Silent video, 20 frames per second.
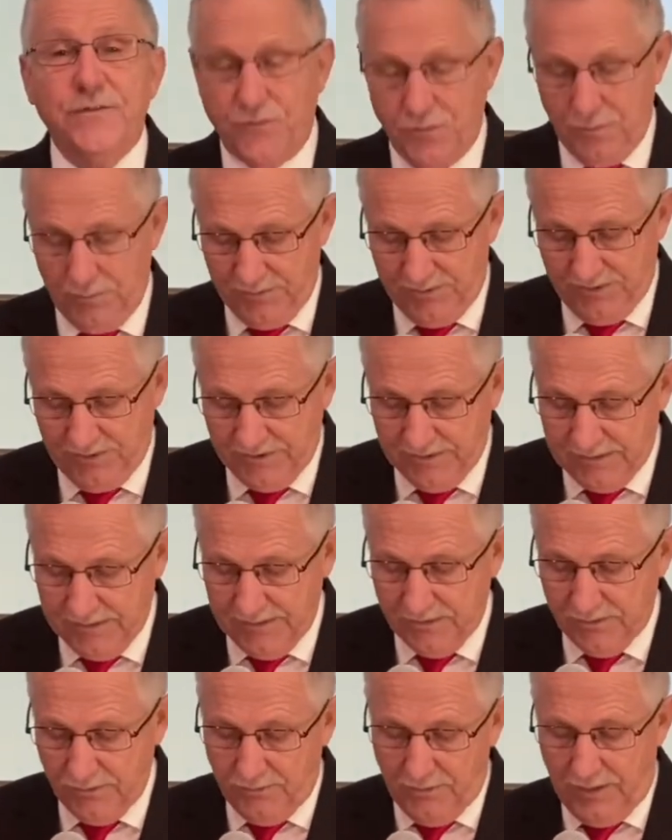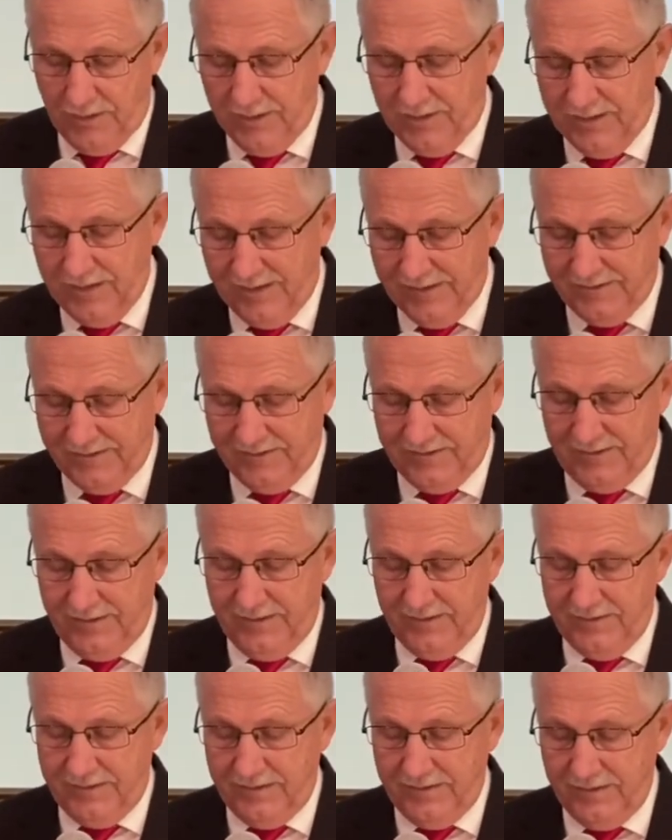from Caesar
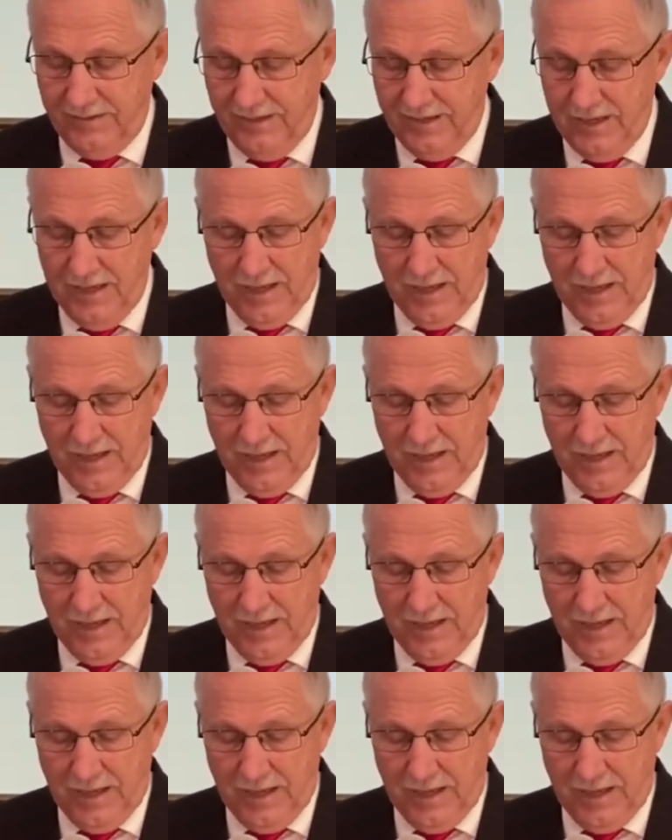Augustus